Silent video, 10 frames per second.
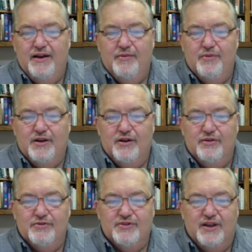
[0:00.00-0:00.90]

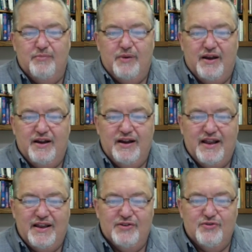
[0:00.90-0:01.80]
because that parent
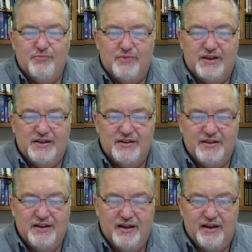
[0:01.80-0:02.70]
has
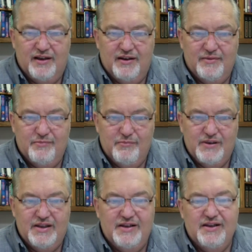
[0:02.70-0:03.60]

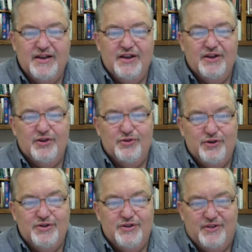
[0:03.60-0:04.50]
been
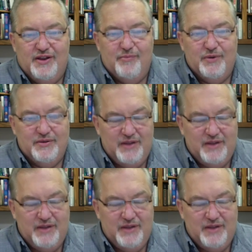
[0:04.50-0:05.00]
good to them.